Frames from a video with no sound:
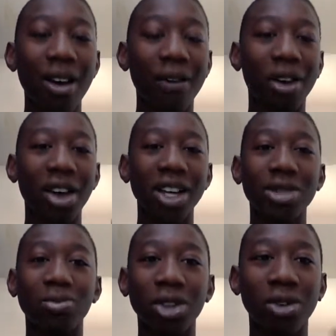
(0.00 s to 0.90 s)
Fall
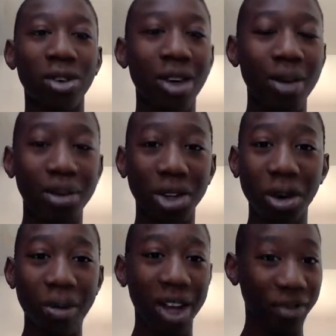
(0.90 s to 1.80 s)
Guys blew
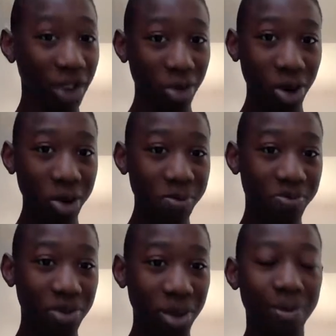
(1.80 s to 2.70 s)
up out of nowhere.
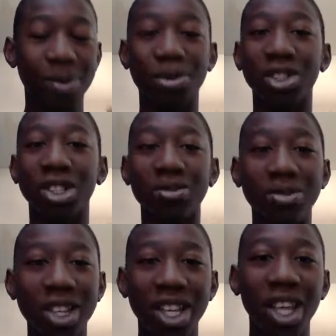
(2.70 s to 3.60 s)
People started
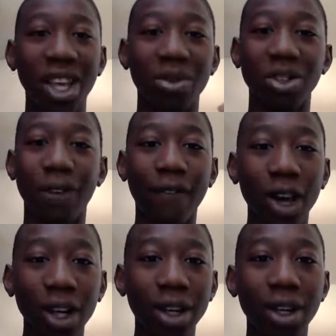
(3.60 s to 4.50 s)
playing it was
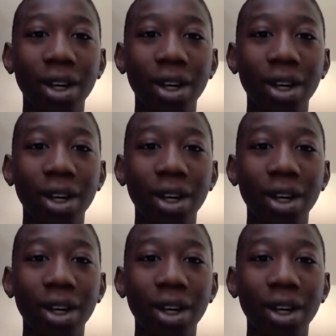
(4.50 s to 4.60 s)
fun.